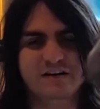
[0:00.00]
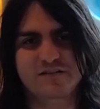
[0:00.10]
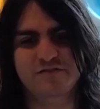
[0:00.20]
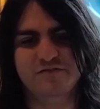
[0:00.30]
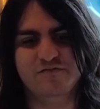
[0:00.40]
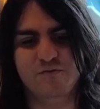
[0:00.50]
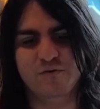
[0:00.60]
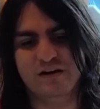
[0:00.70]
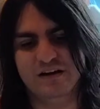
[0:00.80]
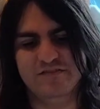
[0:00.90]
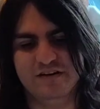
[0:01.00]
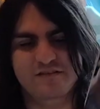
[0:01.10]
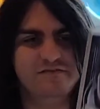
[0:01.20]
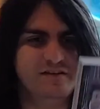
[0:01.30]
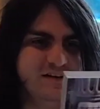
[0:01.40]
I got it for
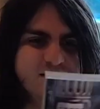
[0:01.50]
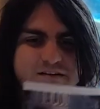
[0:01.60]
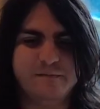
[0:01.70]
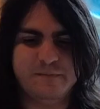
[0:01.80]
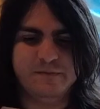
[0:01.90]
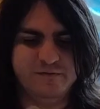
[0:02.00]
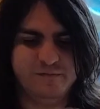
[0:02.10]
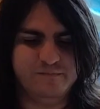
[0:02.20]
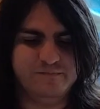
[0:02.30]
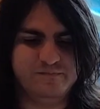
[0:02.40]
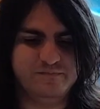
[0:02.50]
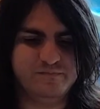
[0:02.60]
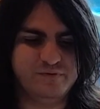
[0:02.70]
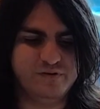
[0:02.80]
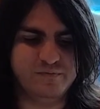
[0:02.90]
$4.95. So,
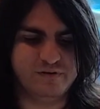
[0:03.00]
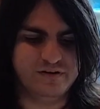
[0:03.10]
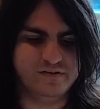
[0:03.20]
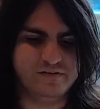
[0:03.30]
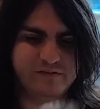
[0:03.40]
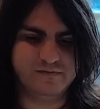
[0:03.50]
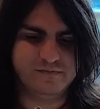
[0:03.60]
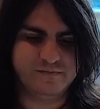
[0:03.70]
pretty good price.